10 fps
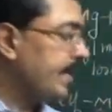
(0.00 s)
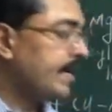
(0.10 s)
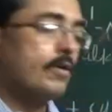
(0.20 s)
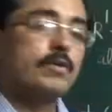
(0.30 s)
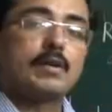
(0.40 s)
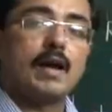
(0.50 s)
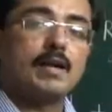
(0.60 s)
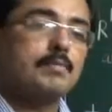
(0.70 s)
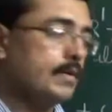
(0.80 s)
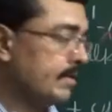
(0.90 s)
added on
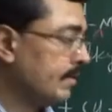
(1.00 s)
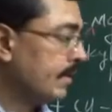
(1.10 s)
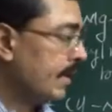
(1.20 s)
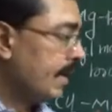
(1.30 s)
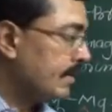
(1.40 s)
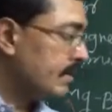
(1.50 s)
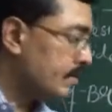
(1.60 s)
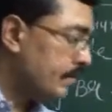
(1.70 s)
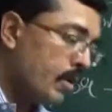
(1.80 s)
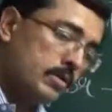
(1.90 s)
carbon and
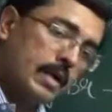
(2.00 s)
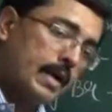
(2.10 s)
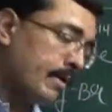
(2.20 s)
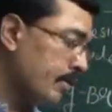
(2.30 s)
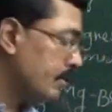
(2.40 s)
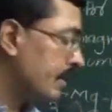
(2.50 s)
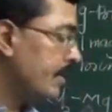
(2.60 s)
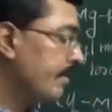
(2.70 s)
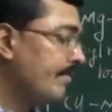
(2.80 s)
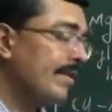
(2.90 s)
this both
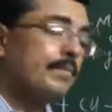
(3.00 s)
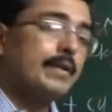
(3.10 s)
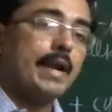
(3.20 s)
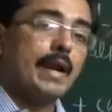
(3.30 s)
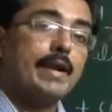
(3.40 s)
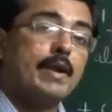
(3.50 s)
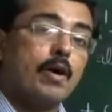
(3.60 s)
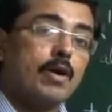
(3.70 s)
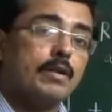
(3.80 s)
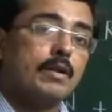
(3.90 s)
hydrogen will be added
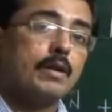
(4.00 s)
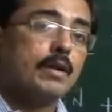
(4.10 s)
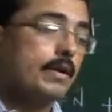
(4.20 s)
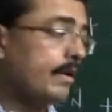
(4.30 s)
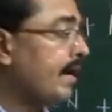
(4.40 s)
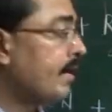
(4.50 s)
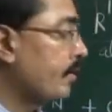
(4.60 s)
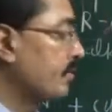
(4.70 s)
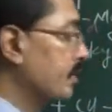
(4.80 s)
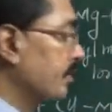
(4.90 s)
on
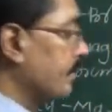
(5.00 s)
nitrogen.